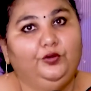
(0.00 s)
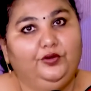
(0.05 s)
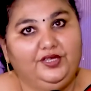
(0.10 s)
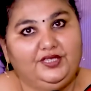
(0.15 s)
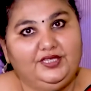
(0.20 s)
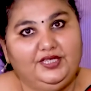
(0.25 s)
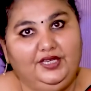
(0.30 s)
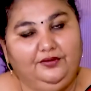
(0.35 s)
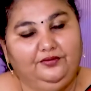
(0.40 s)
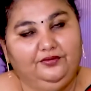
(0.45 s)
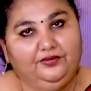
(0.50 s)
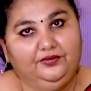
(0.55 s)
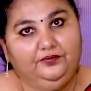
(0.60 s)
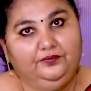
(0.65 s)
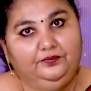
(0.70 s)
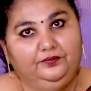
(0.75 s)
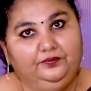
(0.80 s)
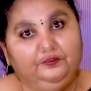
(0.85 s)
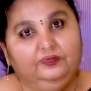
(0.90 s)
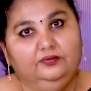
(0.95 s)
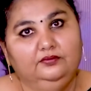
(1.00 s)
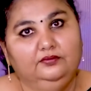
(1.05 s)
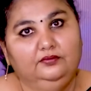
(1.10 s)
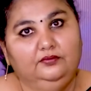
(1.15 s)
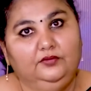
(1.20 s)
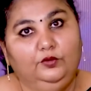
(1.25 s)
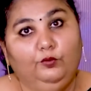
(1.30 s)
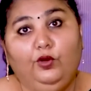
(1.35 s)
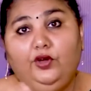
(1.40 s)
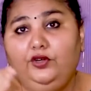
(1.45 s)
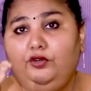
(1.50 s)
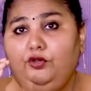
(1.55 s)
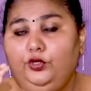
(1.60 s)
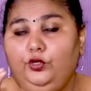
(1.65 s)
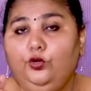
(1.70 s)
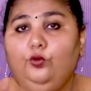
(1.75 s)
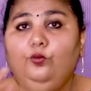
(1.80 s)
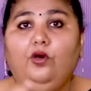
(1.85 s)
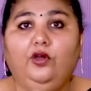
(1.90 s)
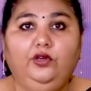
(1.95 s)
to receive. What do
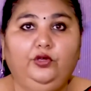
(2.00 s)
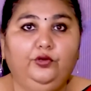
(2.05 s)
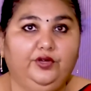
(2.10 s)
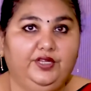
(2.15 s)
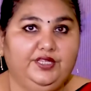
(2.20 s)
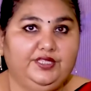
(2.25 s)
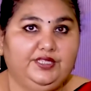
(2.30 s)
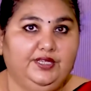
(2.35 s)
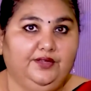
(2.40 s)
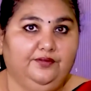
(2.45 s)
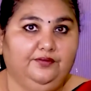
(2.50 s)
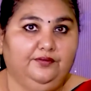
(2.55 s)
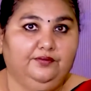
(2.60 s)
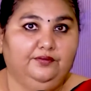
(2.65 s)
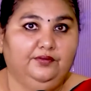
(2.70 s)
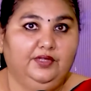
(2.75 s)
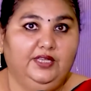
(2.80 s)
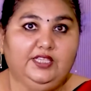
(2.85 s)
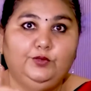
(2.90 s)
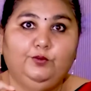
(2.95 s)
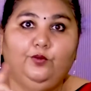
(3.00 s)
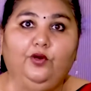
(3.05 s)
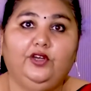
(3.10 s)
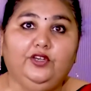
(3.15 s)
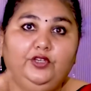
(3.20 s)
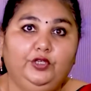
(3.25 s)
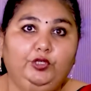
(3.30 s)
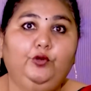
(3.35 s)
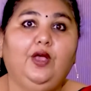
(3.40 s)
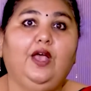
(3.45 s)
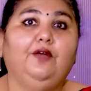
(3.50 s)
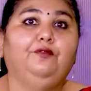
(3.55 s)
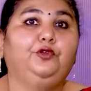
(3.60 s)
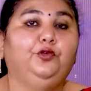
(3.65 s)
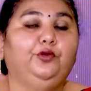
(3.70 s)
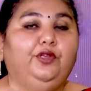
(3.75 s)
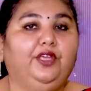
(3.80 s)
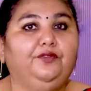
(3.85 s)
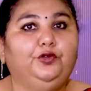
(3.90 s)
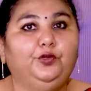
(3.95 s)
you want to receive is what you have
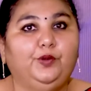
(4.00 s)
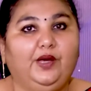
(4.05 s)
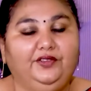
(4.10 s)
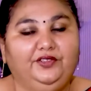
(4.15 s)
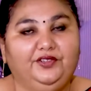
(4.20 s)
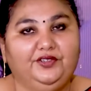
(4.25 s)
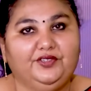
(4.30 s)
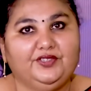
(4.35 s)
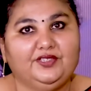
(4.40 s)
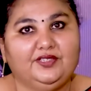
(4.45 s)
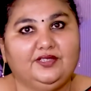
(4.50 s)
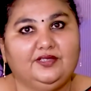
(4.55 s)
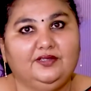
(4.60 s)
to give to others.